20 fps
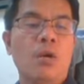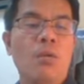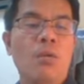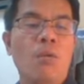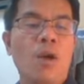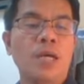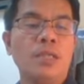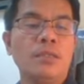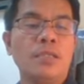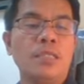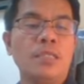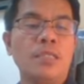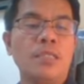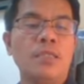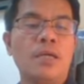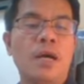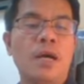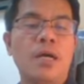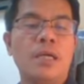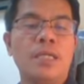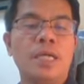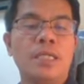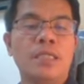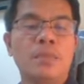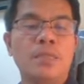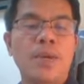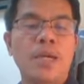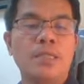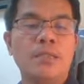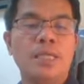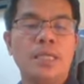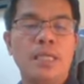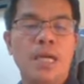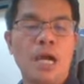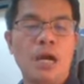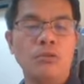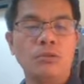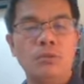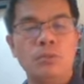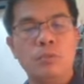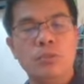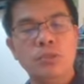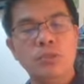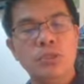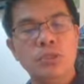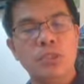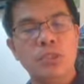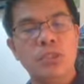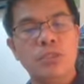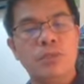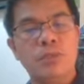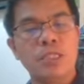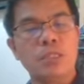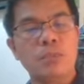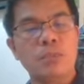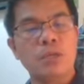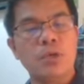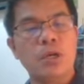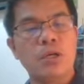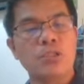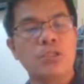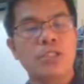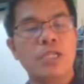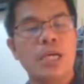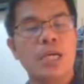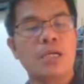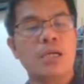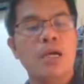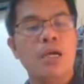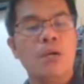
Are the expected outputs of this project?